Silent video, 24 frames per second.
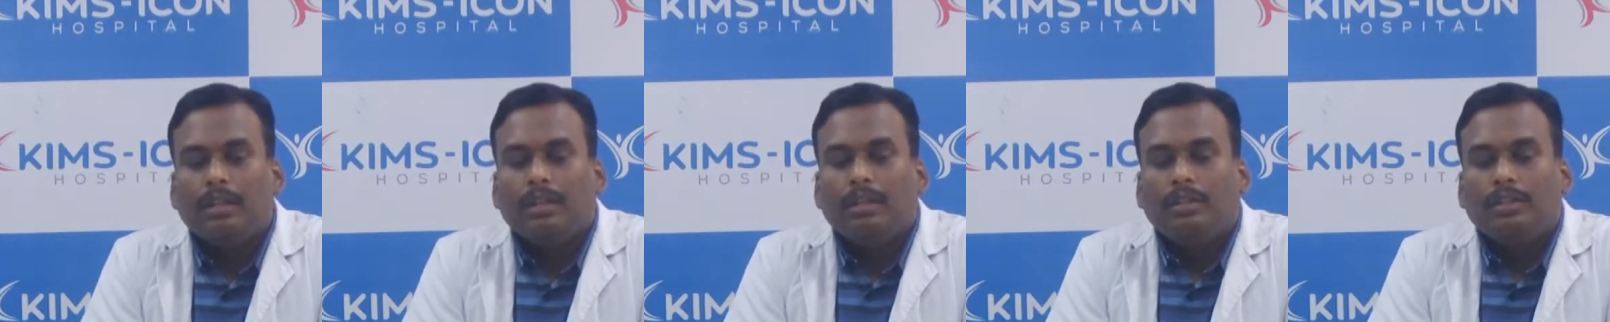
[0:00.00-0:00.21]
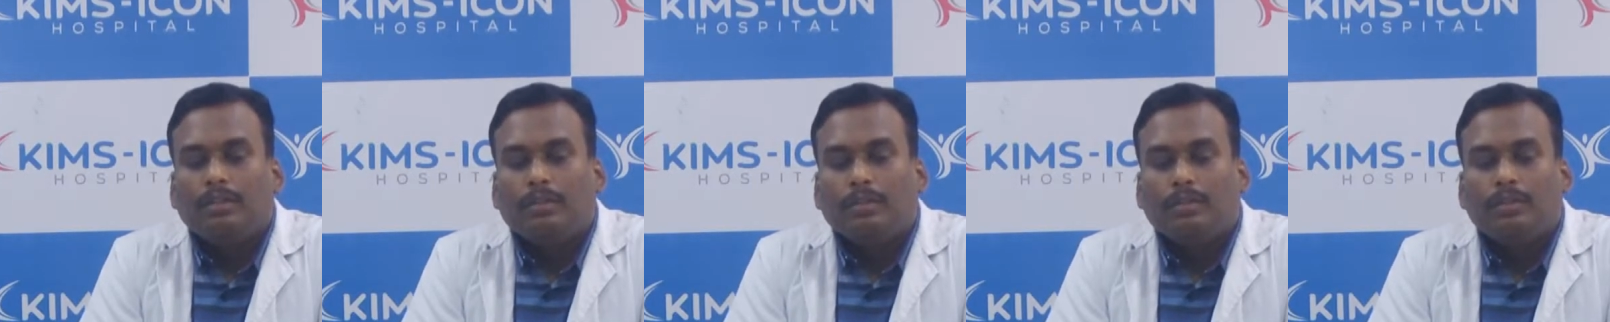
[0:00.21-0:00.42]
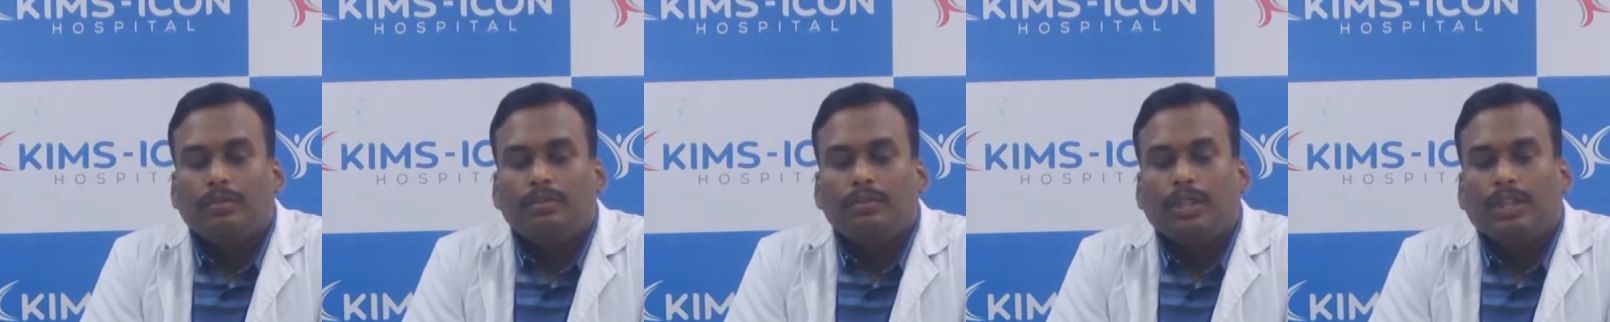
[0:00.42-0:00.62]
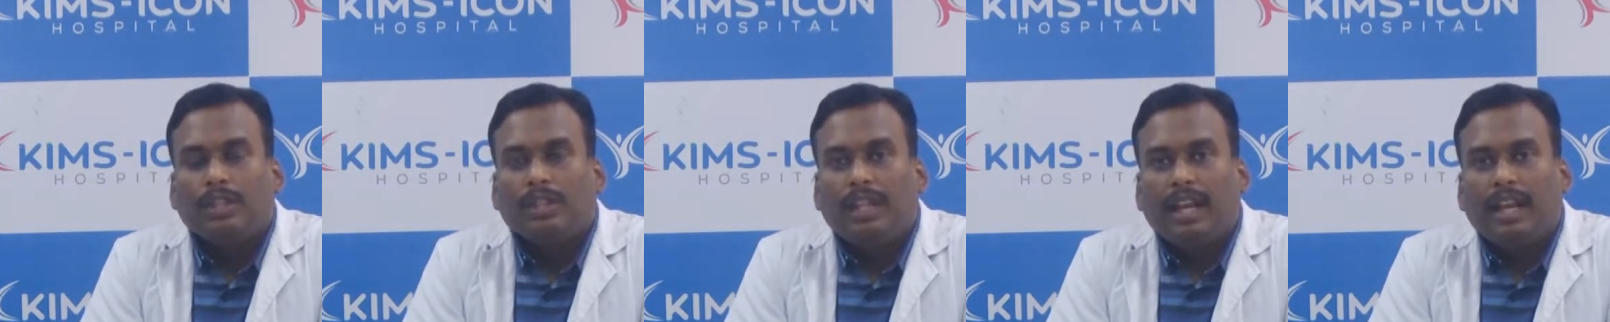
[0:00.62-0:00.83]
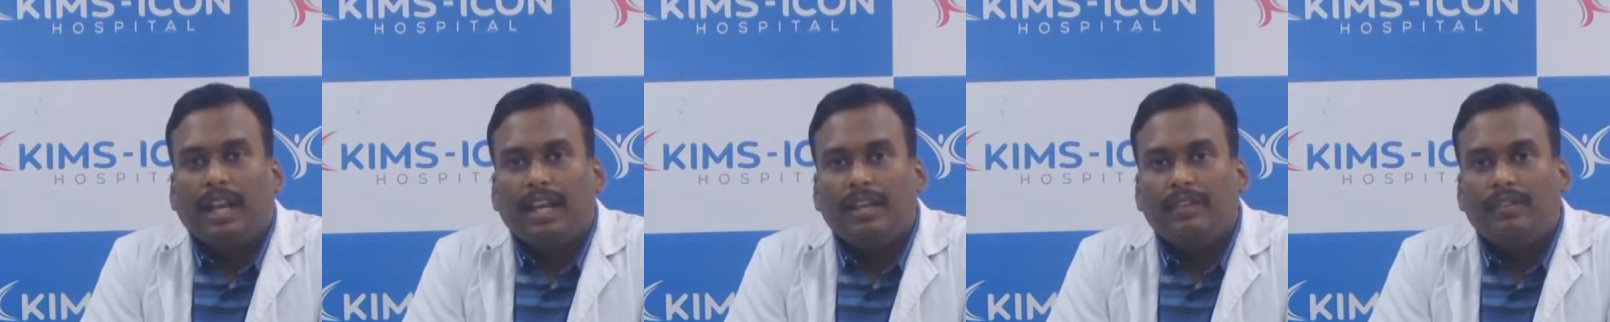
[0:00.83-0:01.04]
So
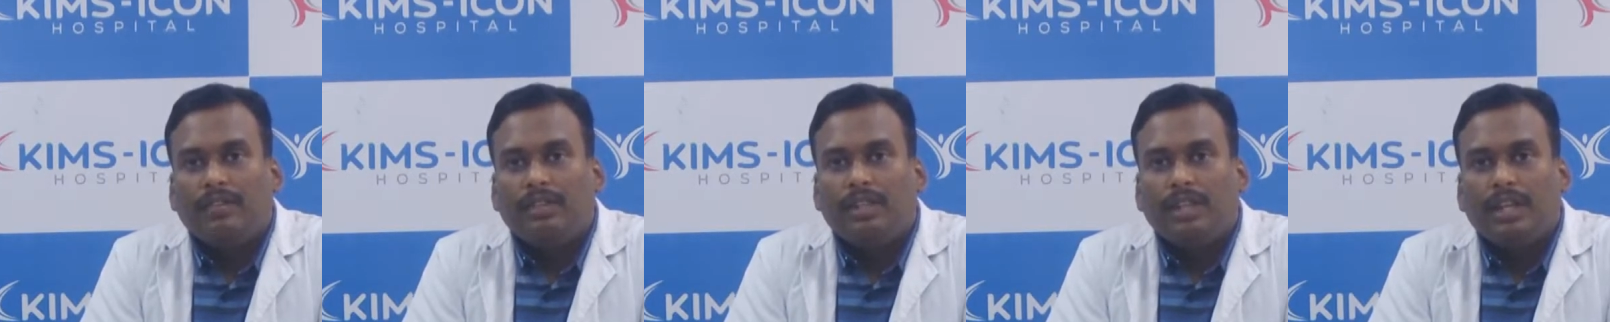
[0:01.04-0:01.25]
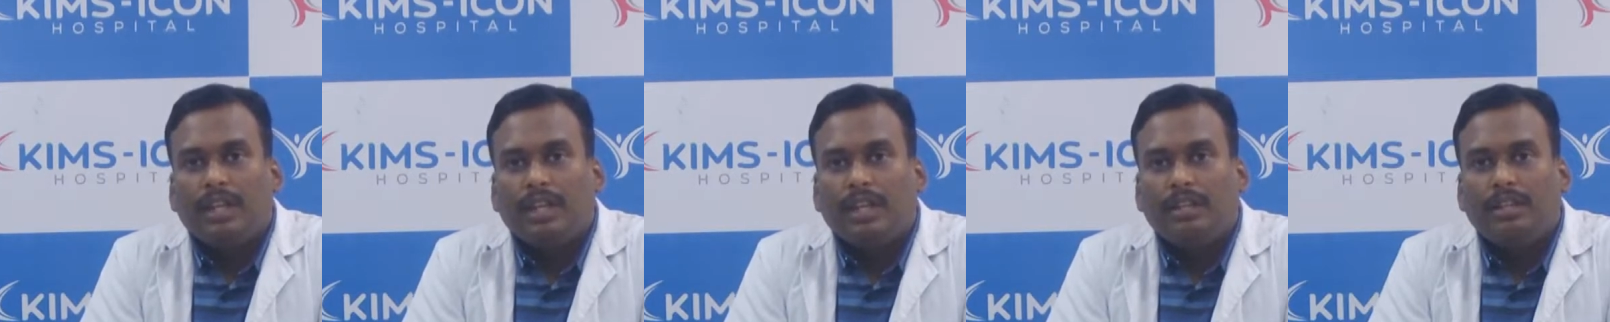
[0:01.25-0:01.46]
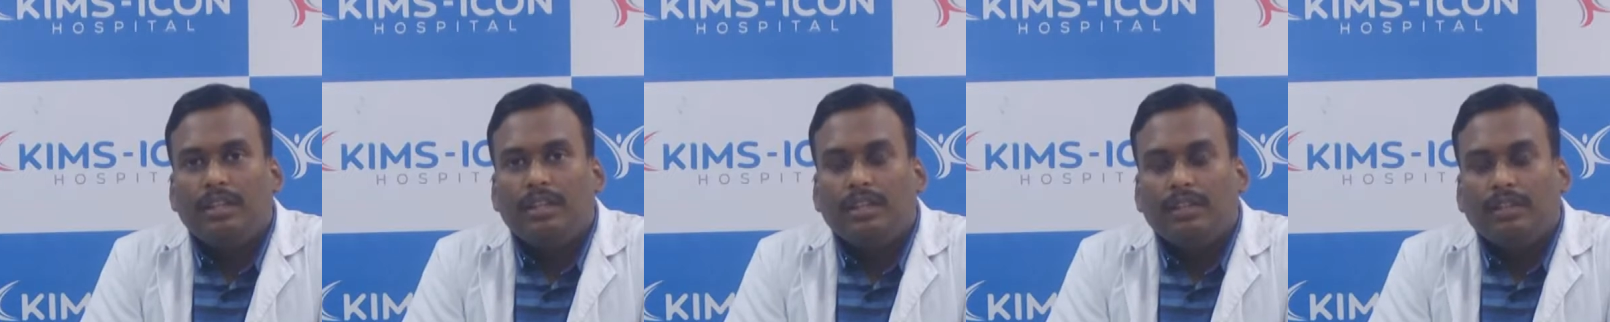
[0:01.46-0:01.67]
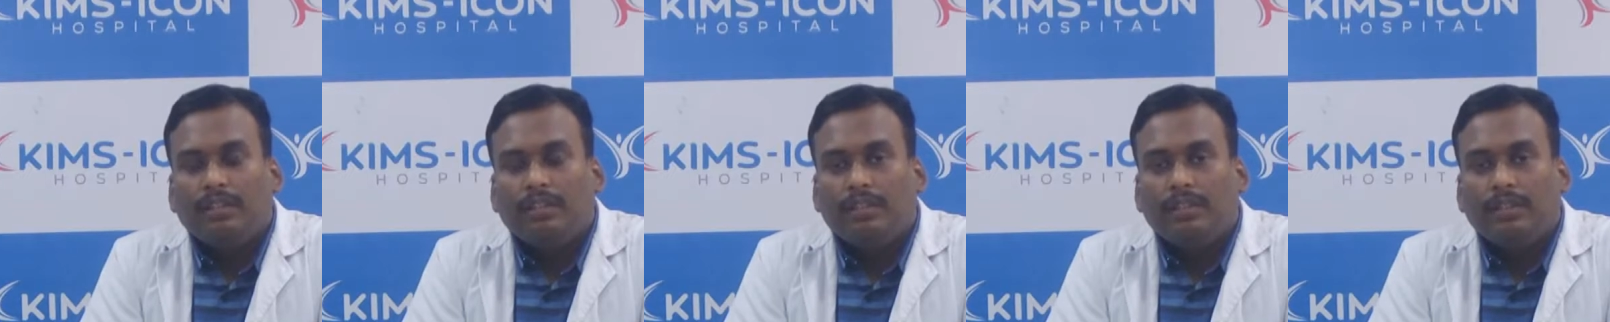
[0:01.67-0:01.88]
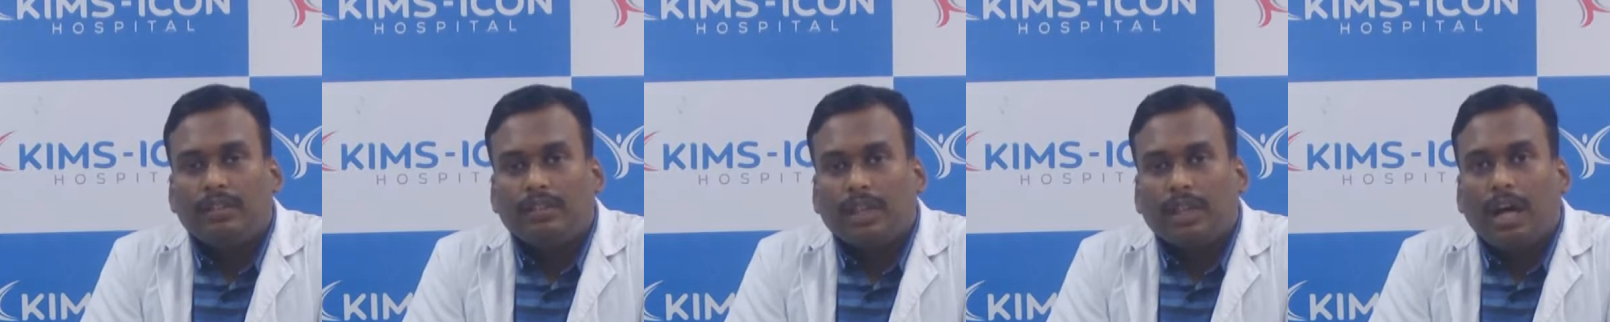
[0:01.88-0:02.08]
the lifestyle and
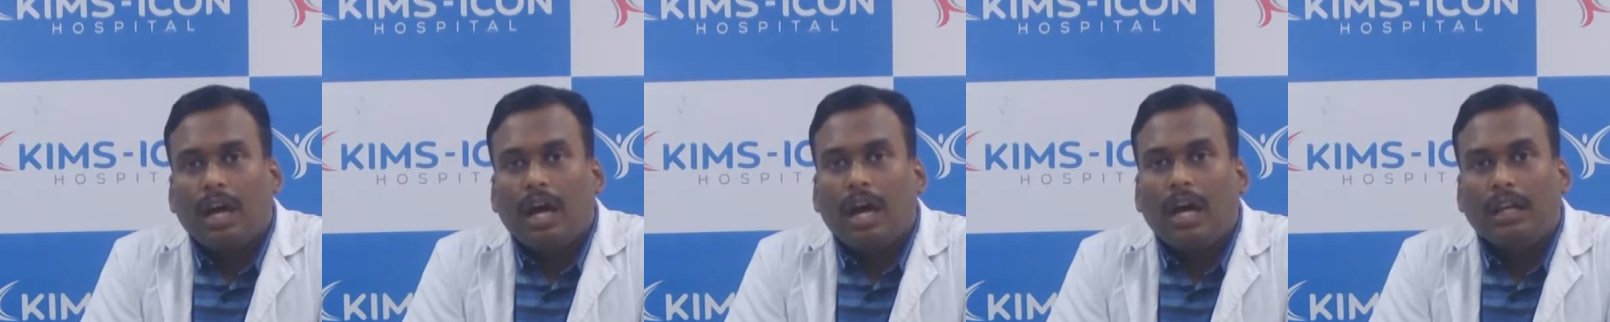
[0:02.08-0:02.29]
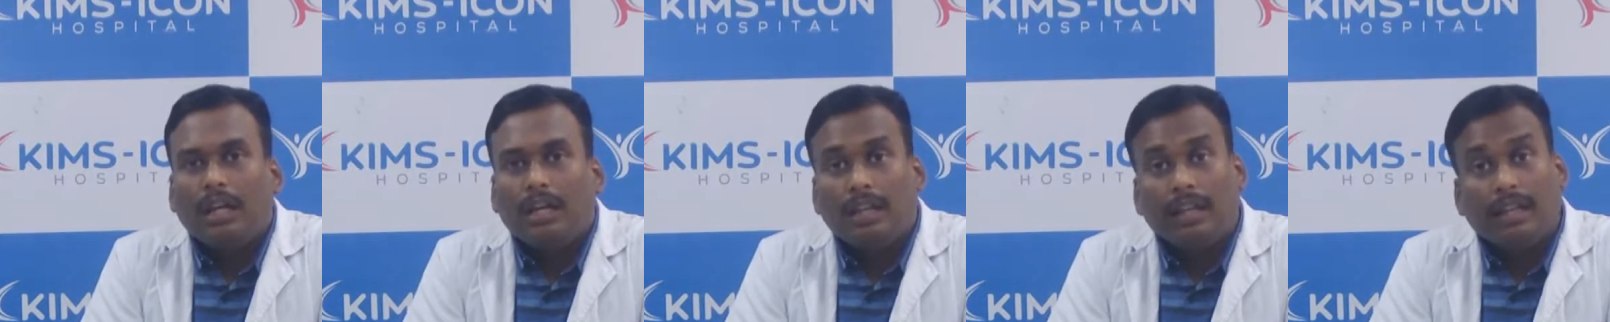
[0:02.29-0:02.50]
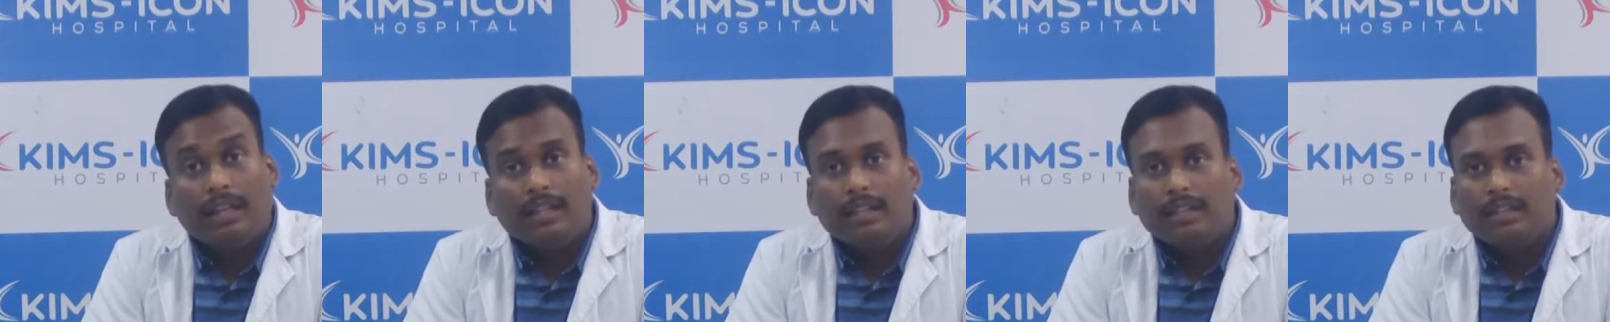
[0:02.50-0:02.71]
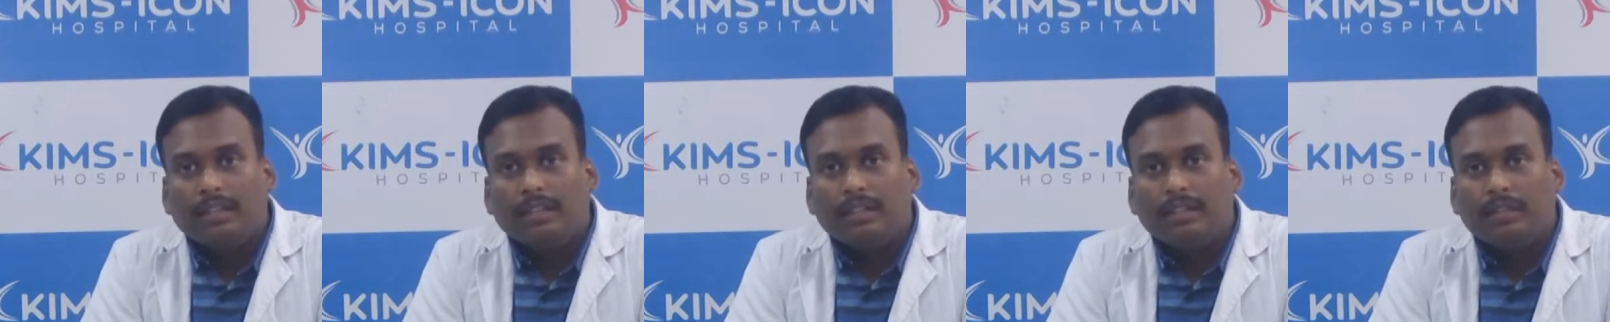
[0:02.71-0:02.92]
heart health.